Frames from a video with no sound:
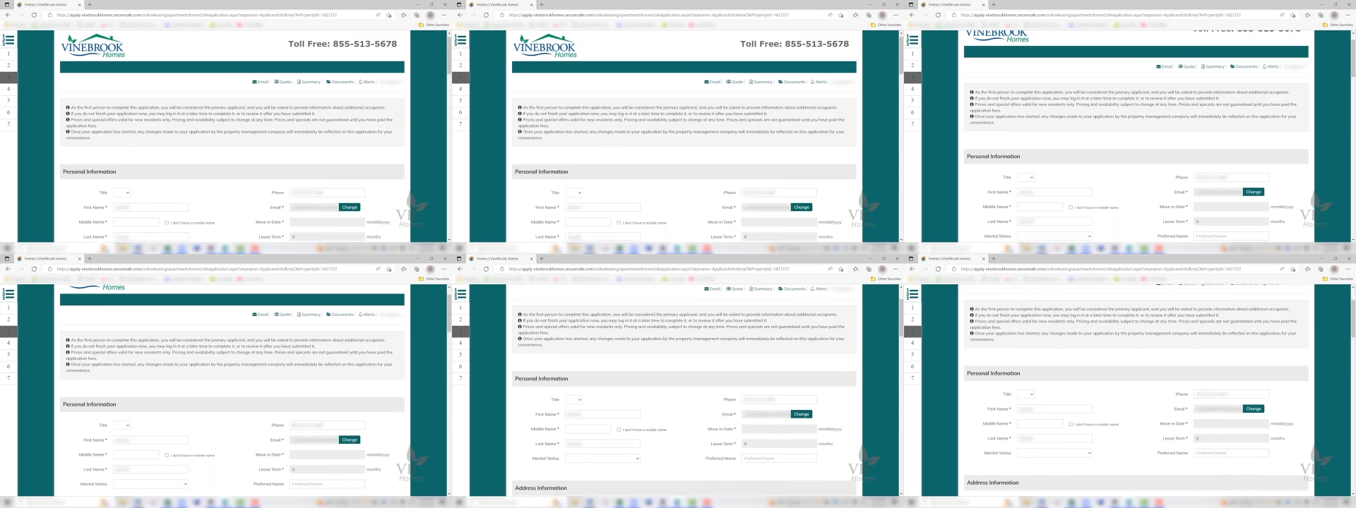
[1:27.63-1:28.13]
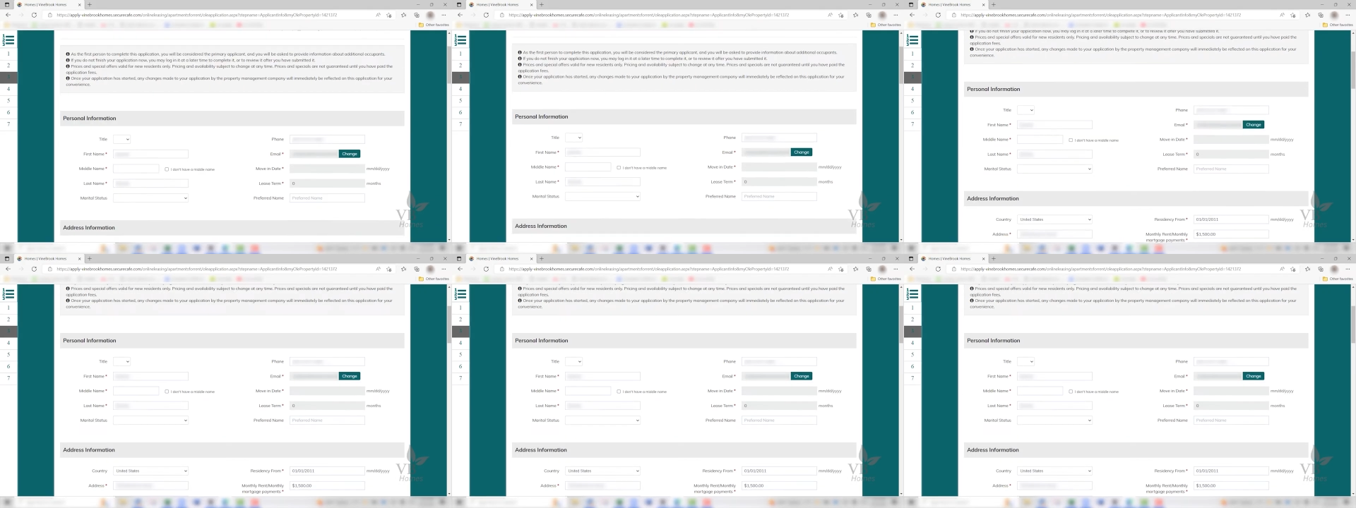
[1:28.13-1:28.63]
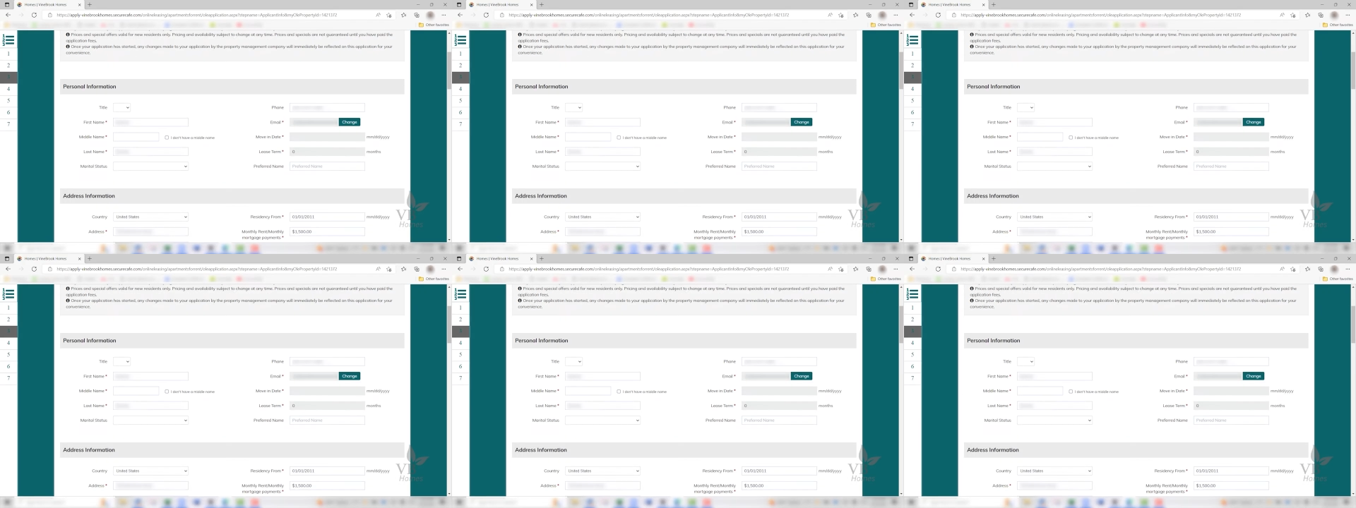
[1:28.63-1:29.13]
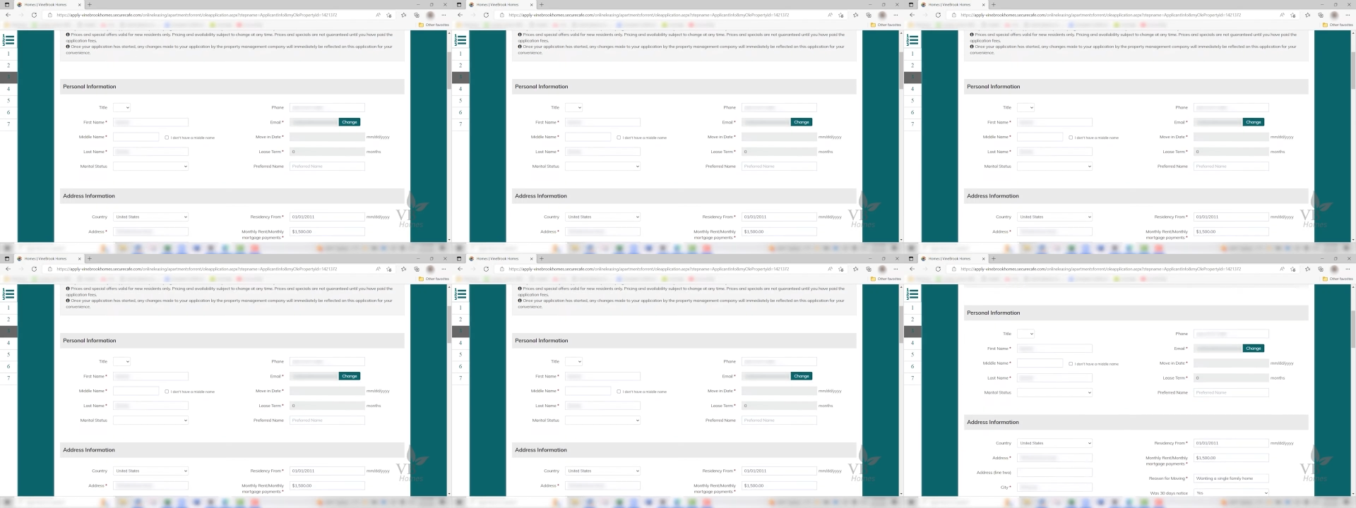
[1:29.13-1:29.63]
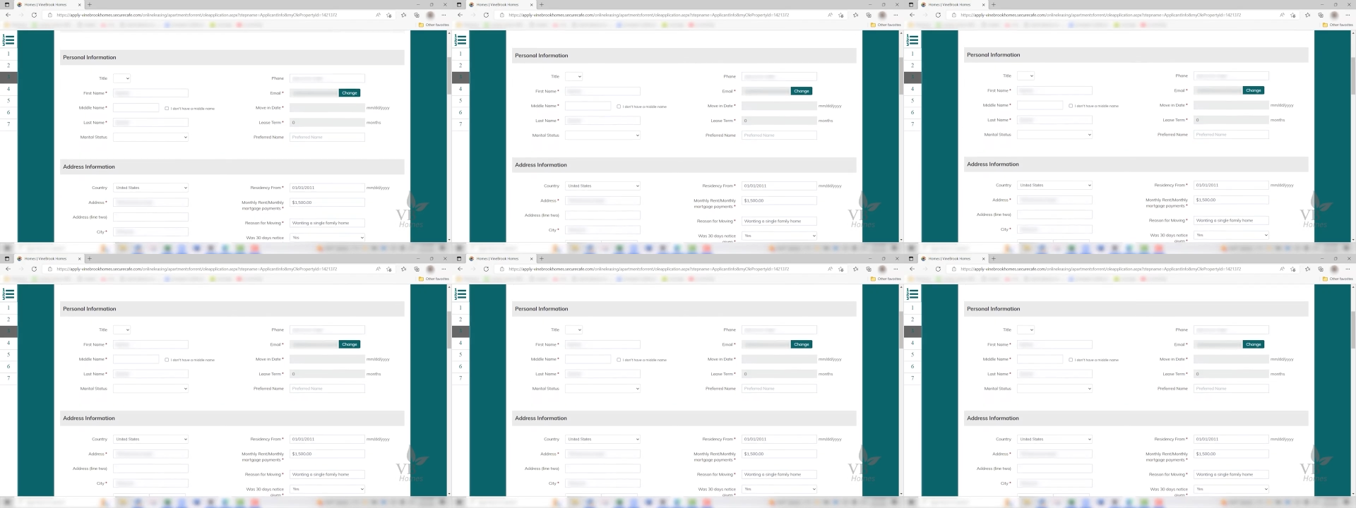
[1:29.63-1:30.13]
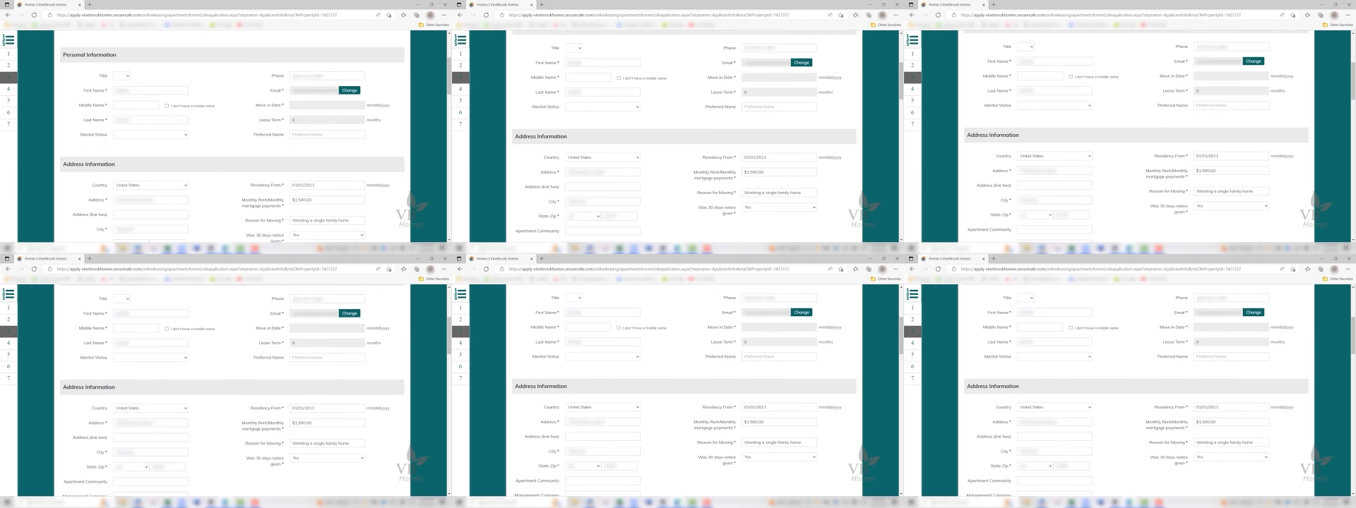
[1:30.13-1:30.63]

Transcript: (no speaker visible)